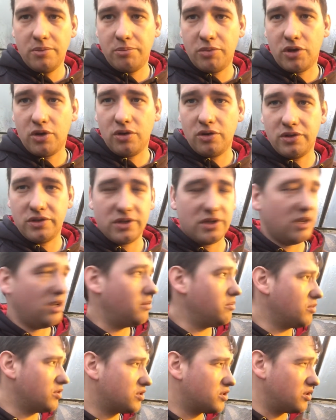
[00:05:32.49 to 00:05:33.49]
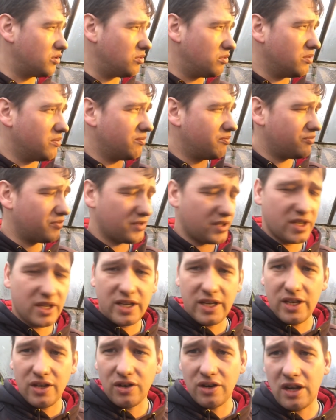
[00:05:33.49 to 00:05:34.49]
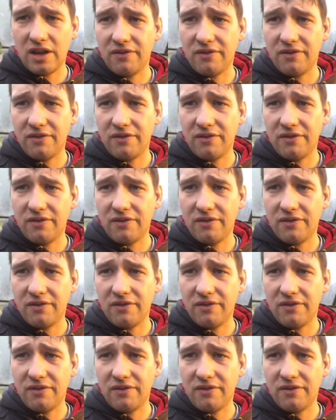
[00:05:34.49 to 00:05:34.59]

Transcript: because I'm not too keen on